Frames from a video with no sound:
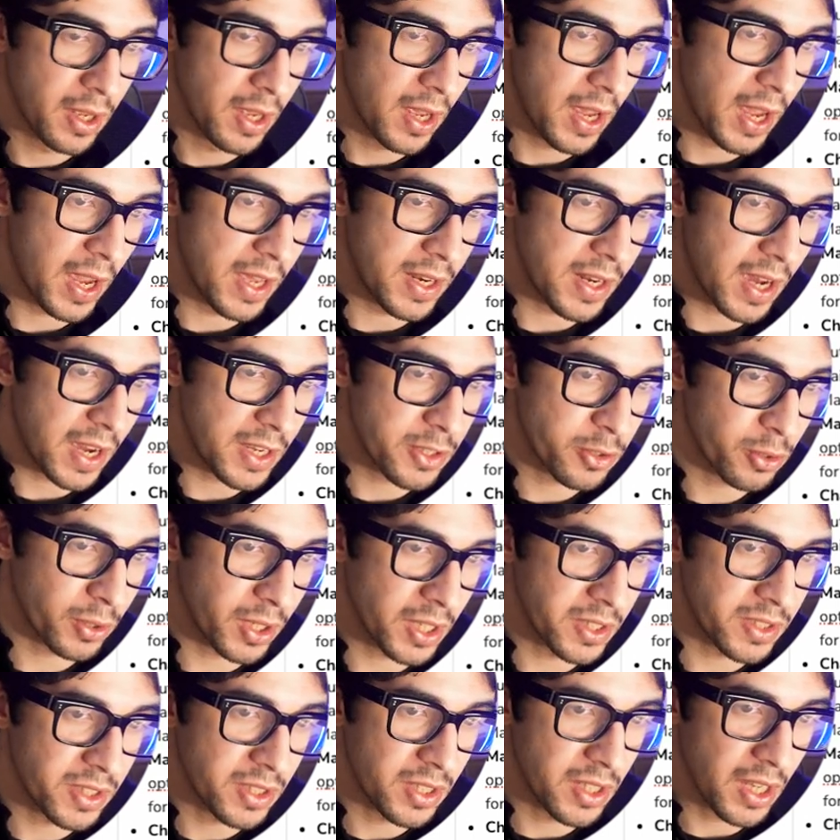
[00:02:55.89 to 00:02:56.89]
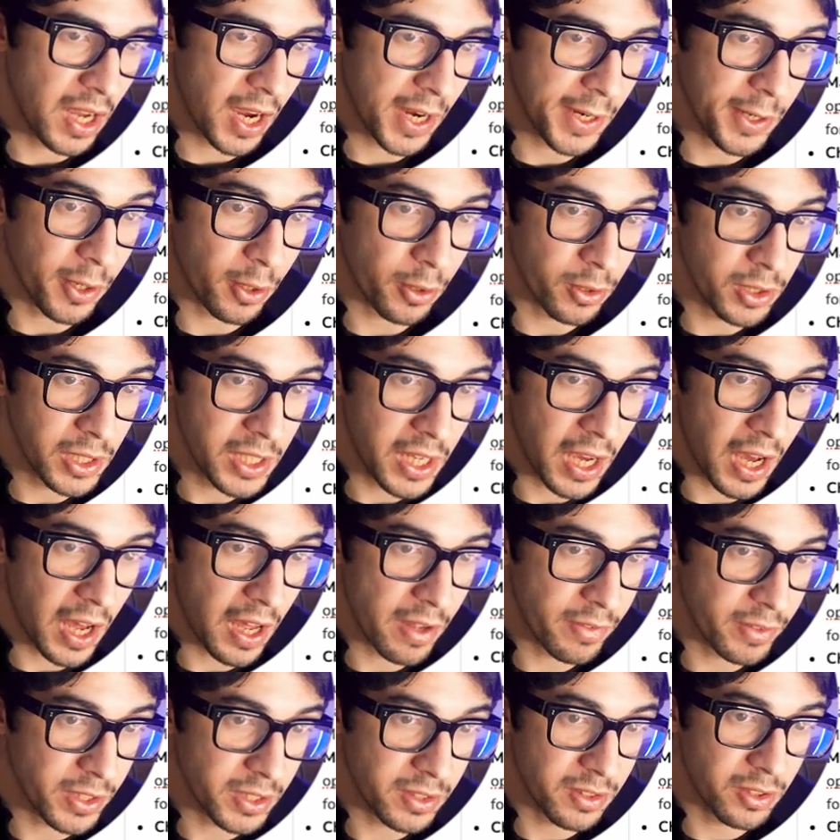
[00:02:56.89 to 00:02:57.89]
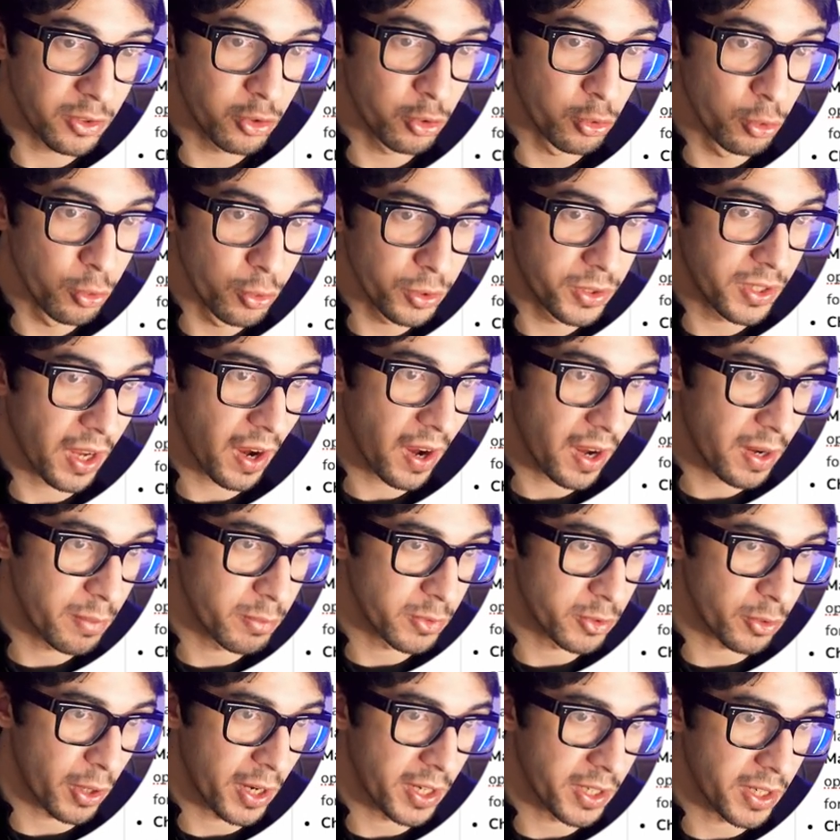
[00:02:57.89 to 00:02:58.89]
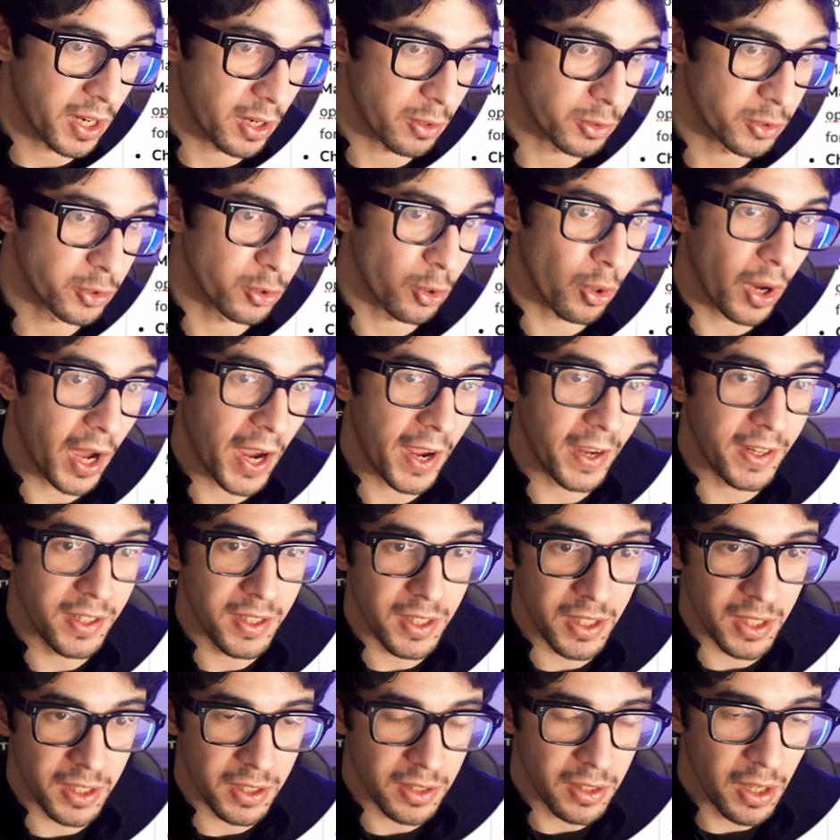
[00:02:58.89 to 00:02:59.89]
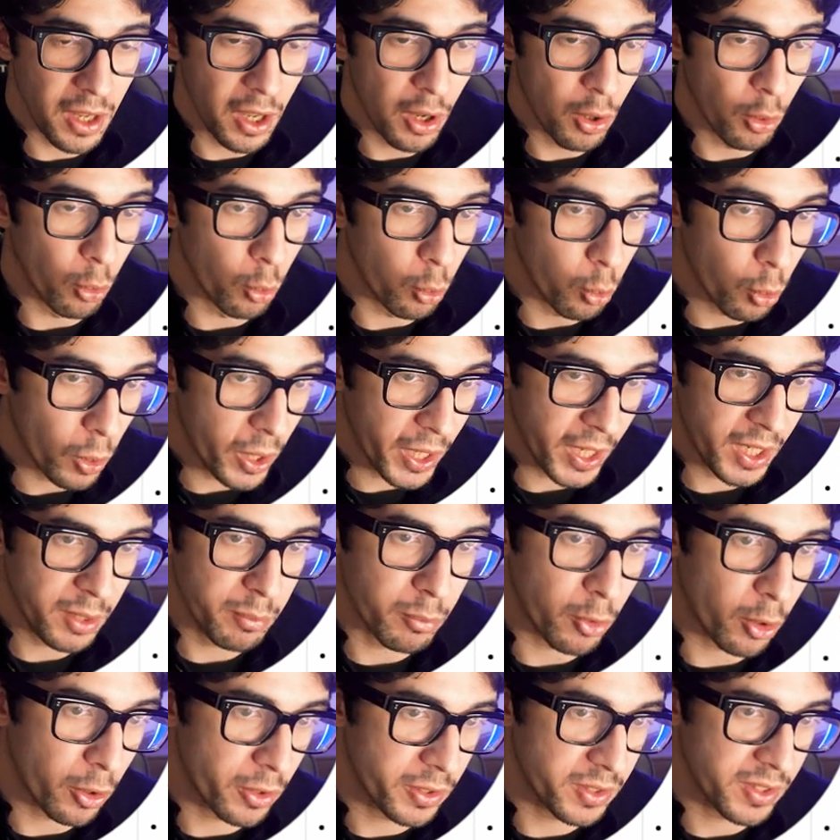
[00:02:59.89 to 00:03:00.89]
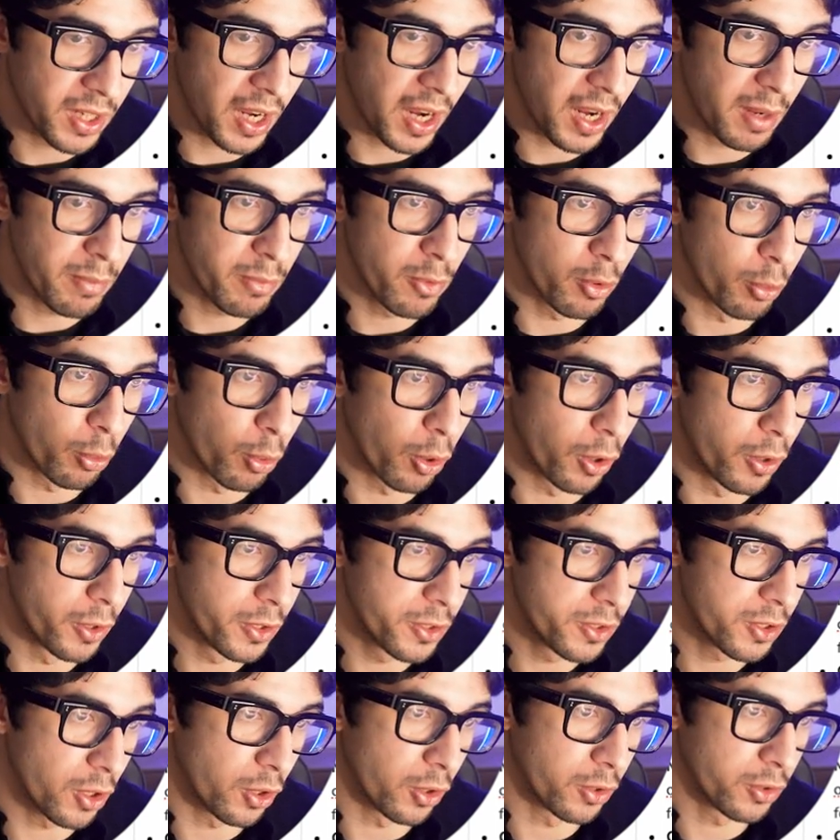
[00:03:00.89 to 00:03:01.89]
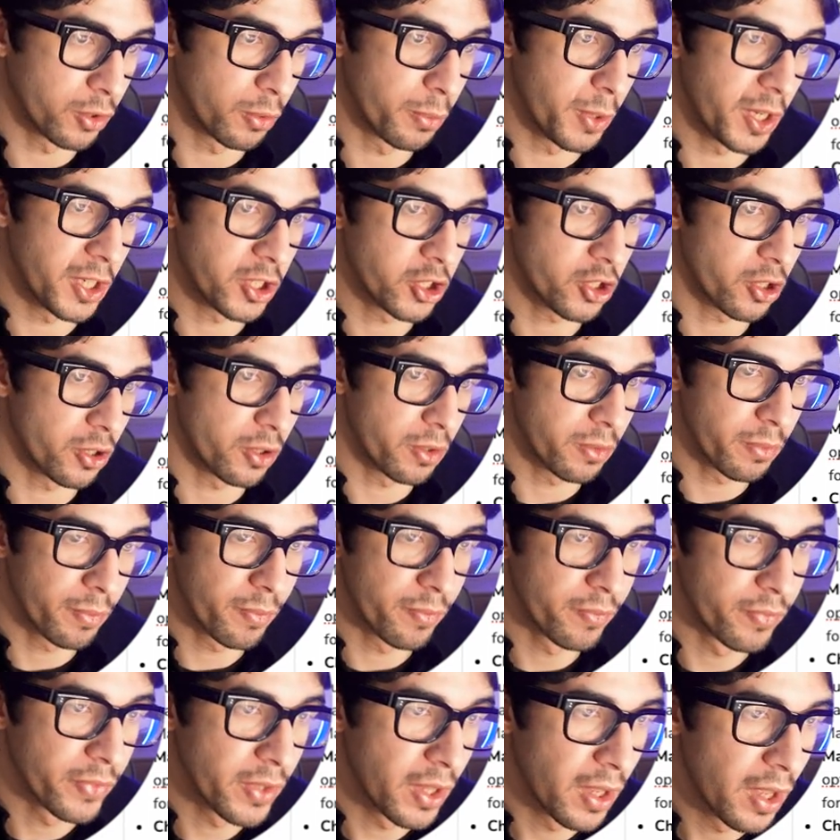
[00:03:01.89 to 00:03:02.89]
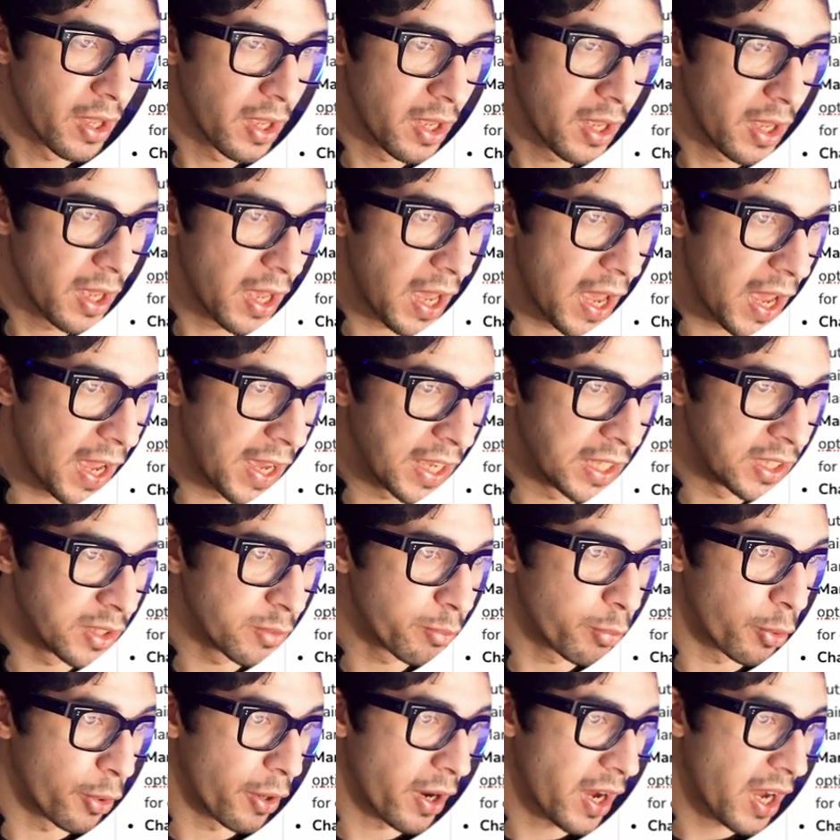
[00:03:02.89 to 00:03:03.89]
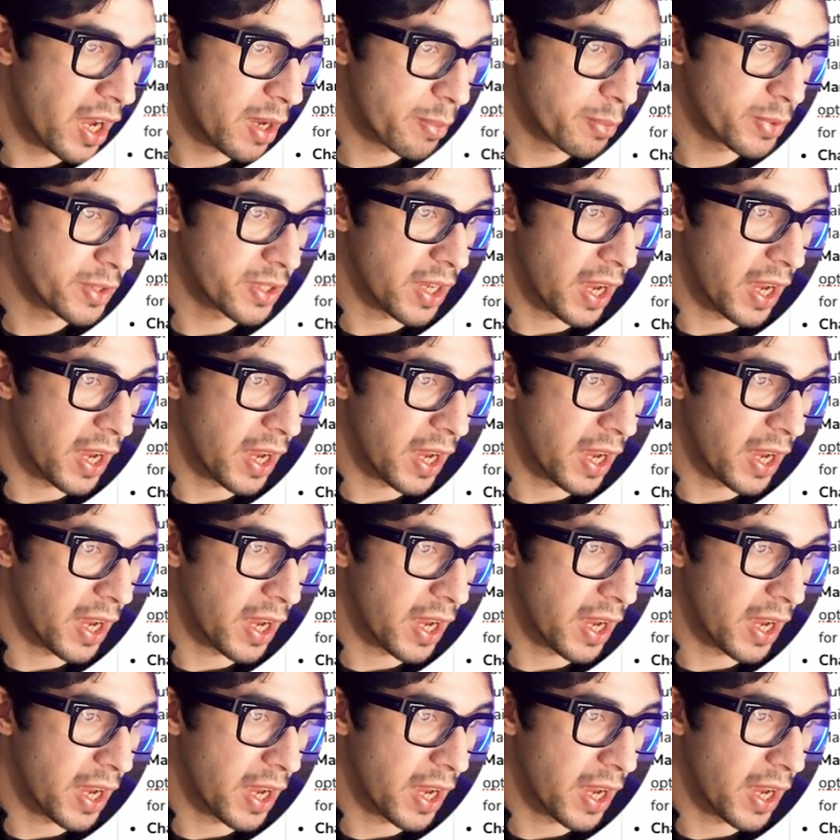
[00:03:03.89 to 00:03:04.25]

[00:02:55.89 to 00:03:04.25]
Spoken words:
And as you can see, I only have it 2 times right now. So I need way more time the words automation. And perhaps